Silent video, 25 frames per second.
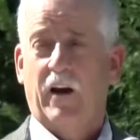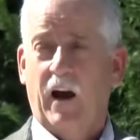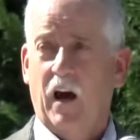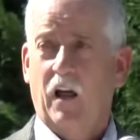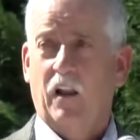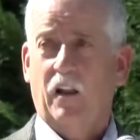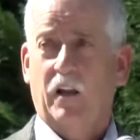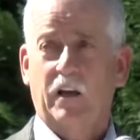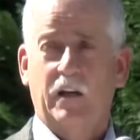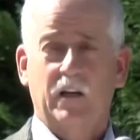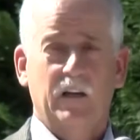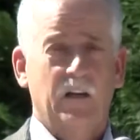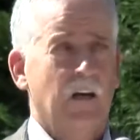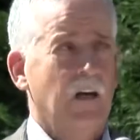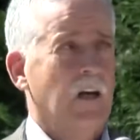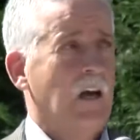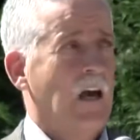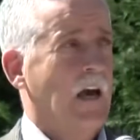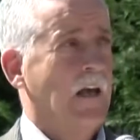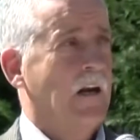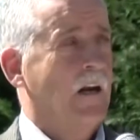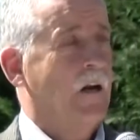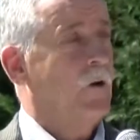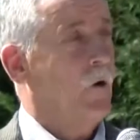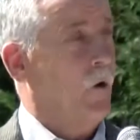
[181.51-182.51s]
Valley
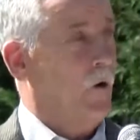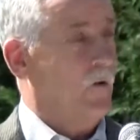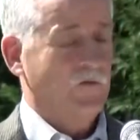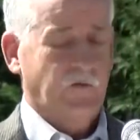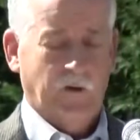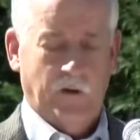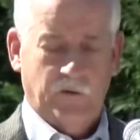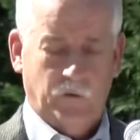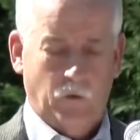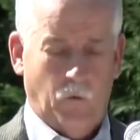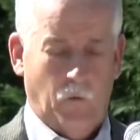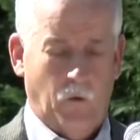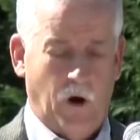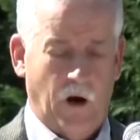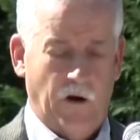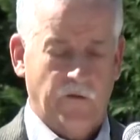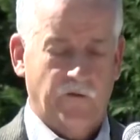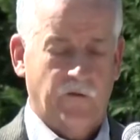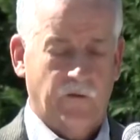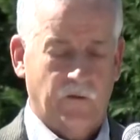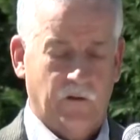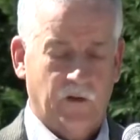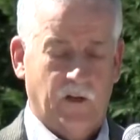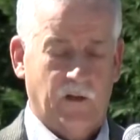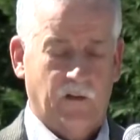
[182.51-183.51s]
and in north central
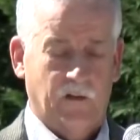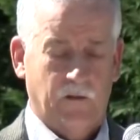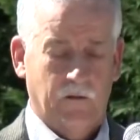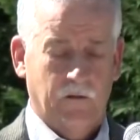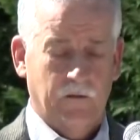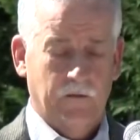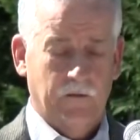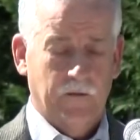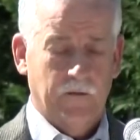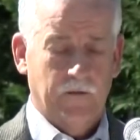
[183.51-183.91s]
Washington.